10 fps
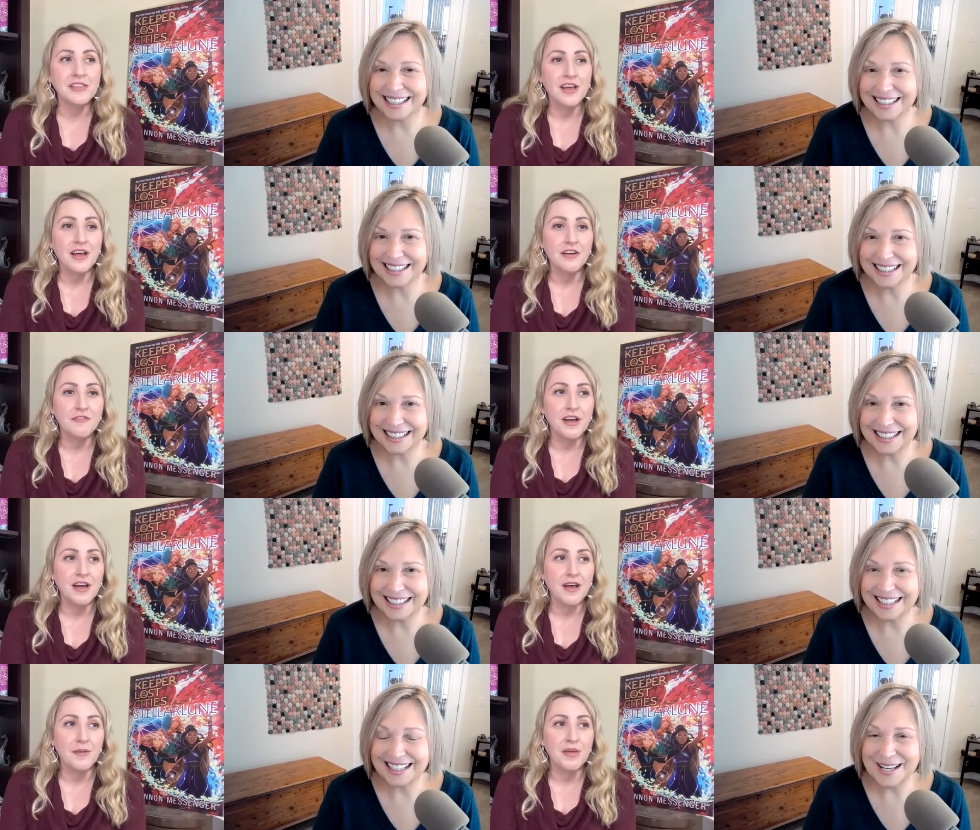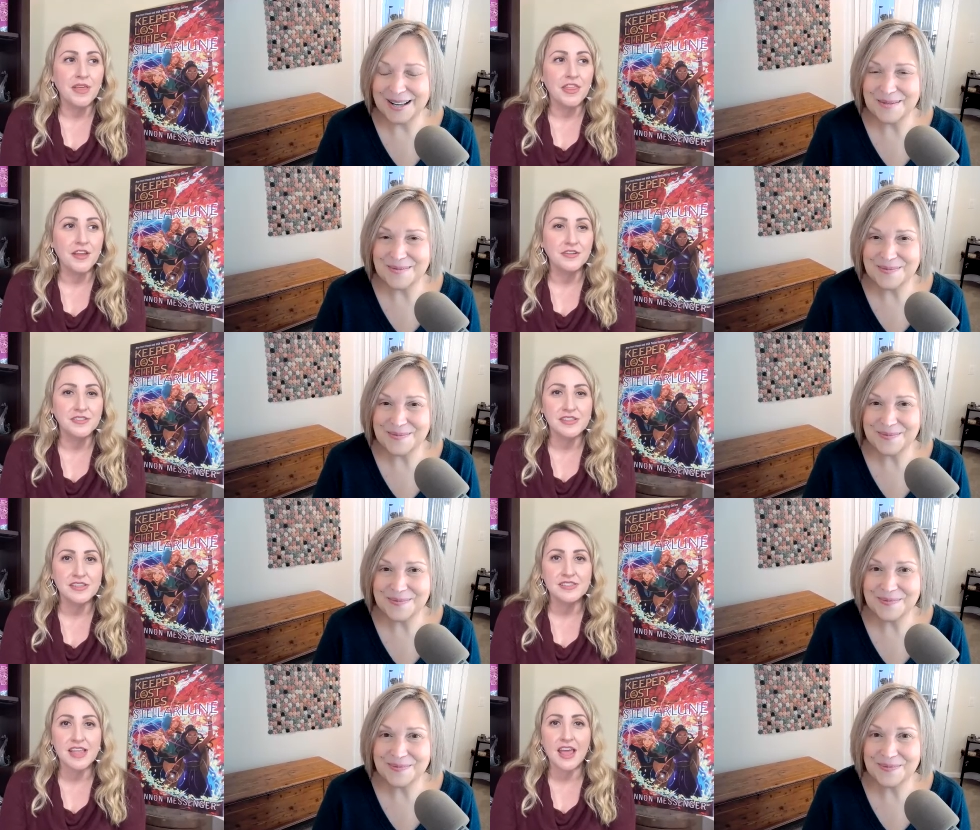Speaker 1: love, there's
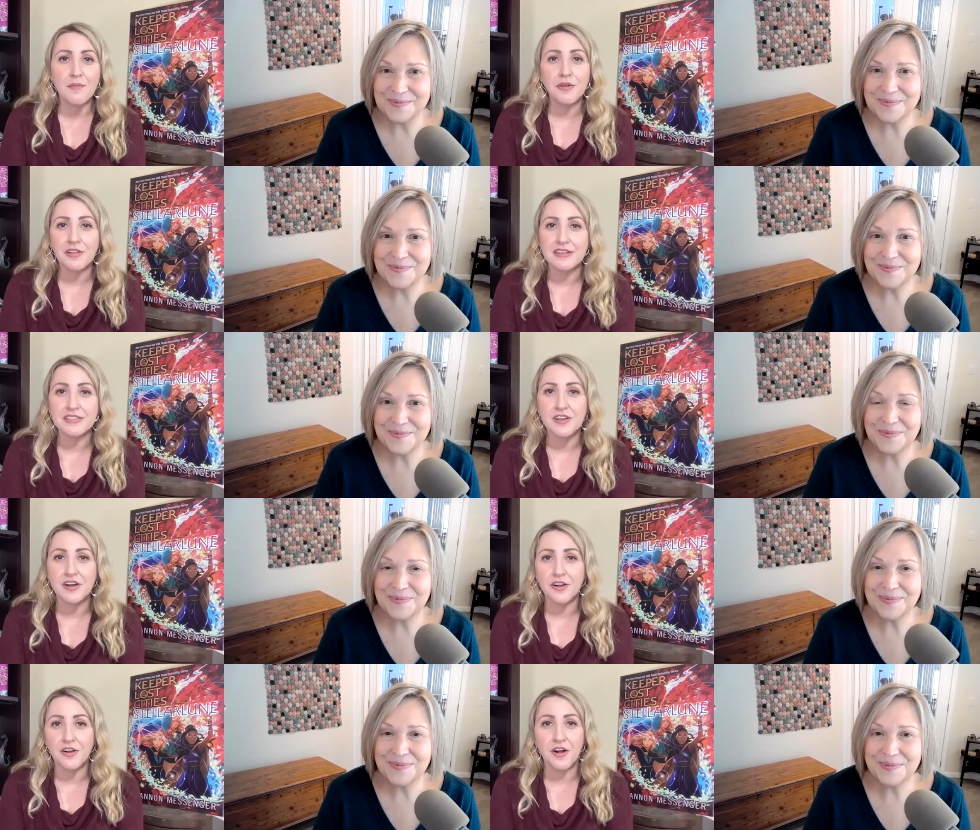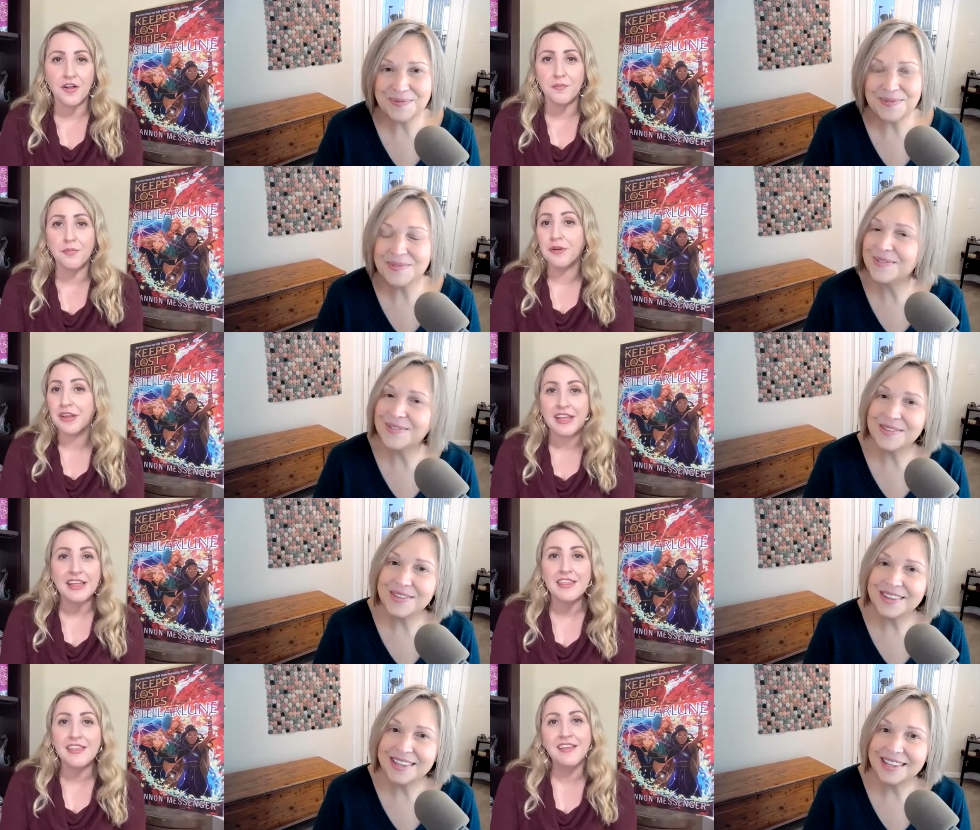this Anne Berlin song called
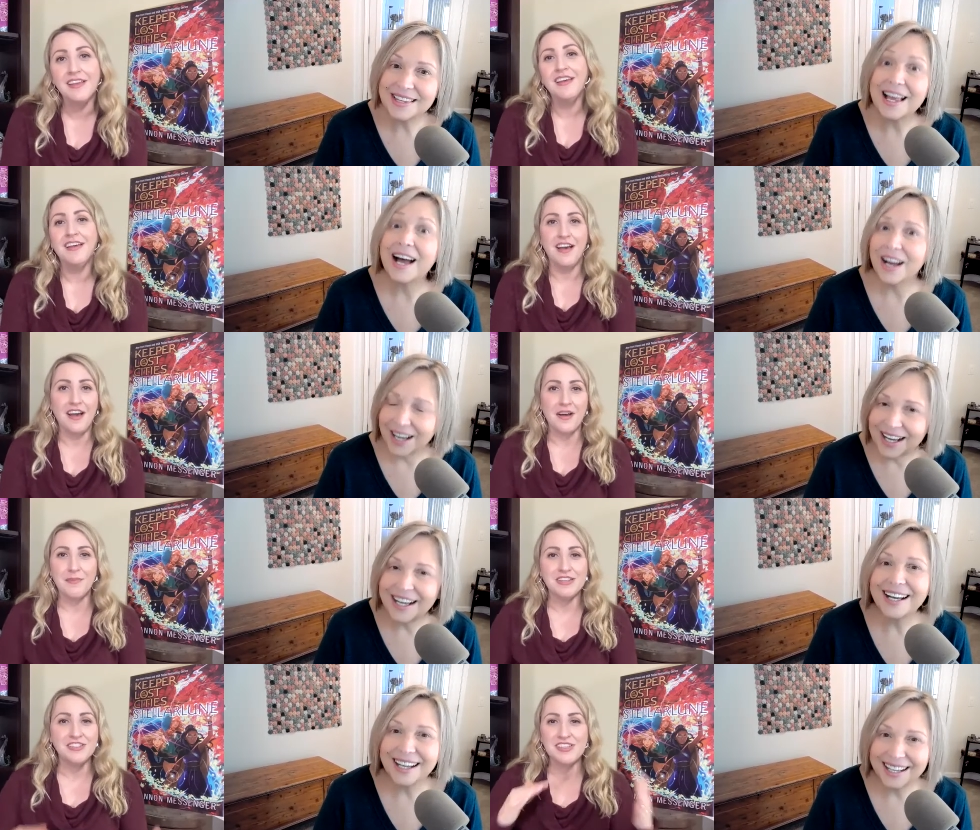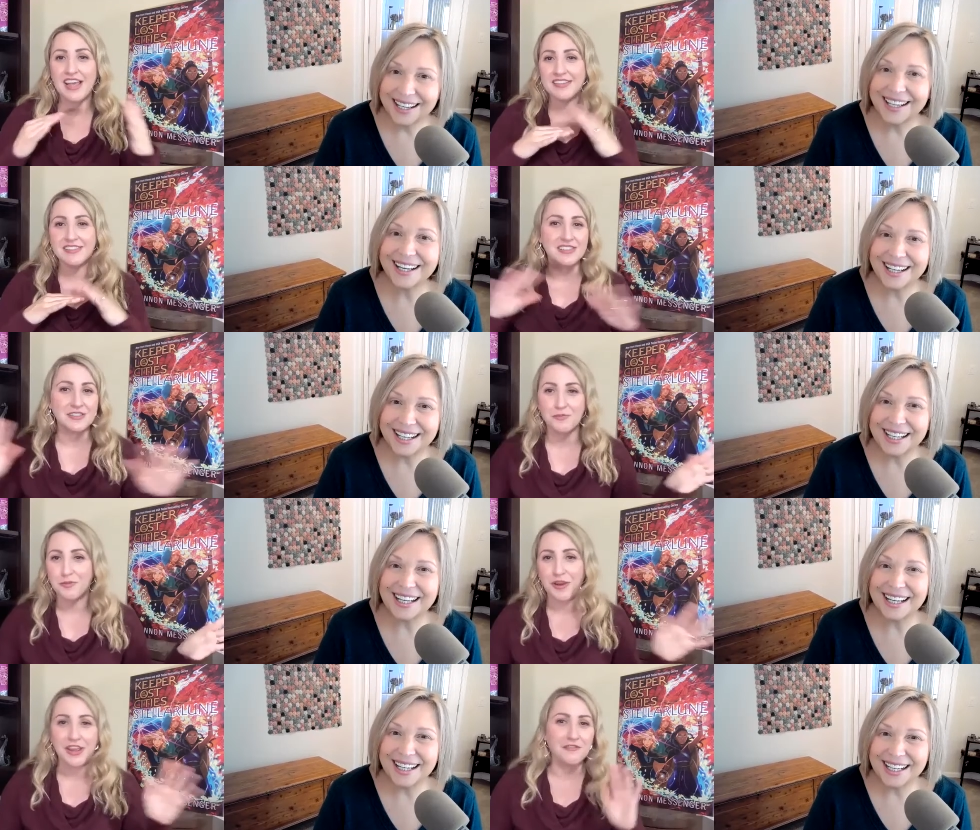Breathe. It just has this
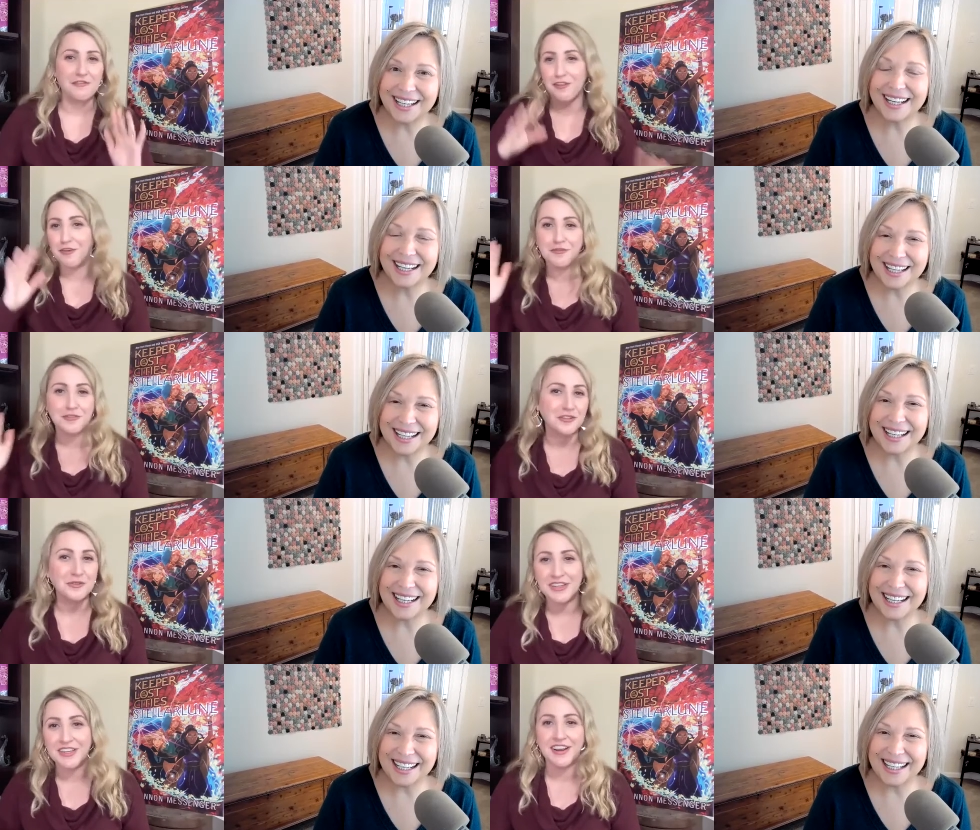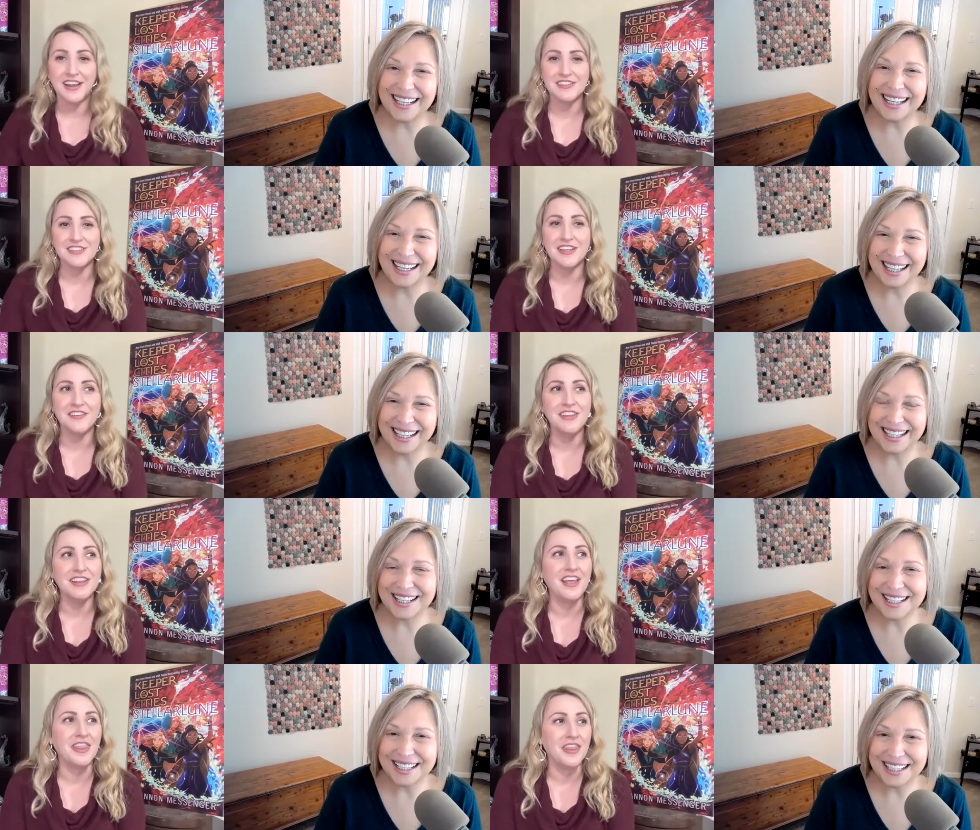great flow to it and I just love it.
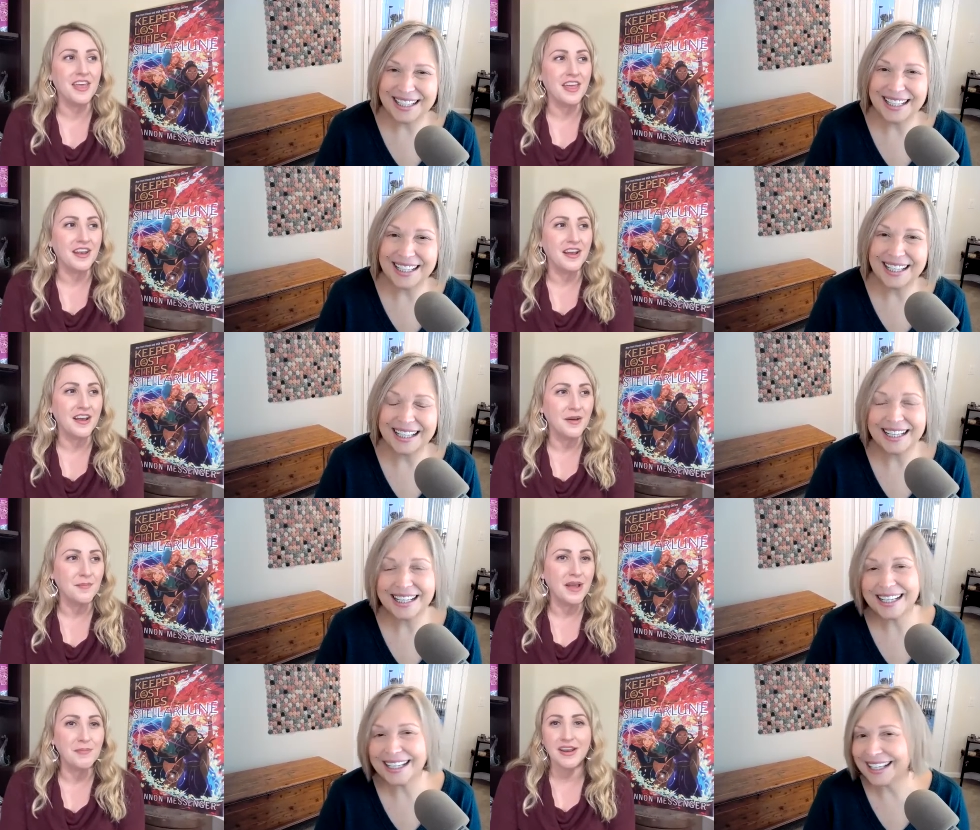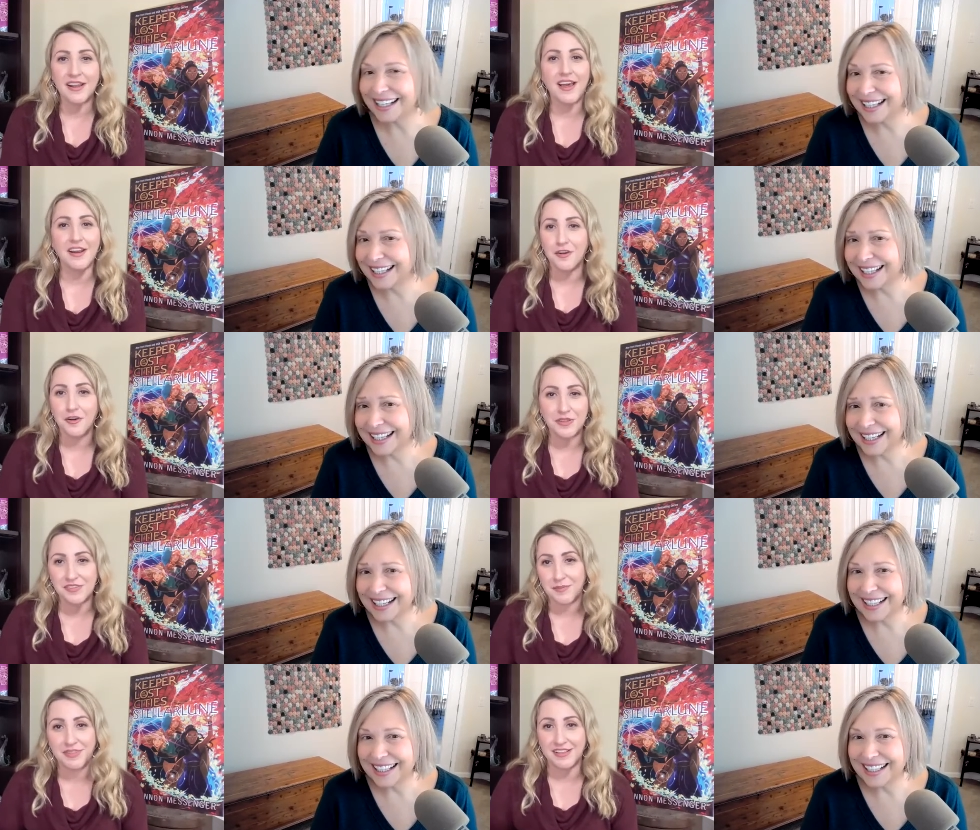And then, I got to go with
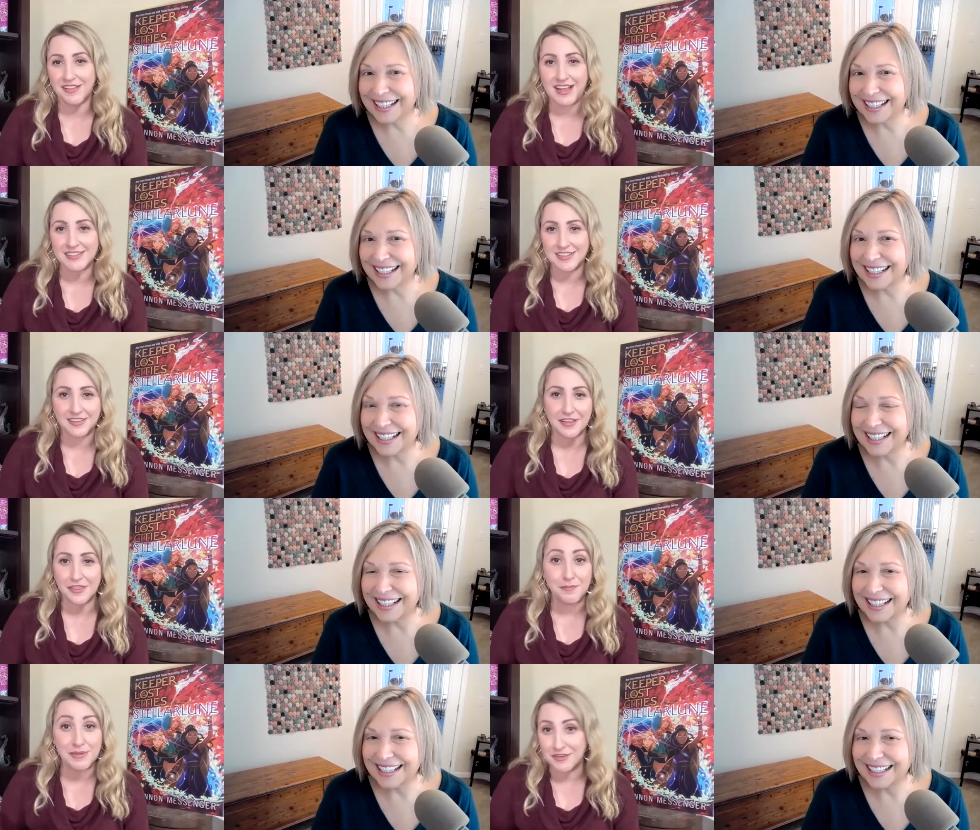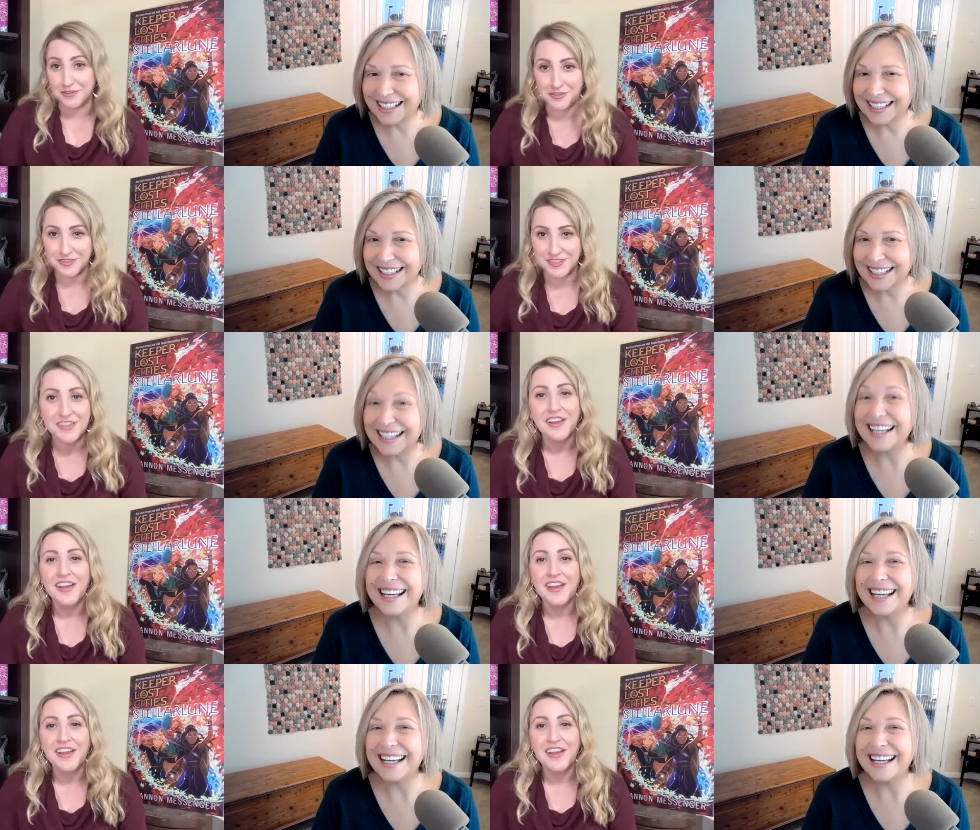something classic like the Beatles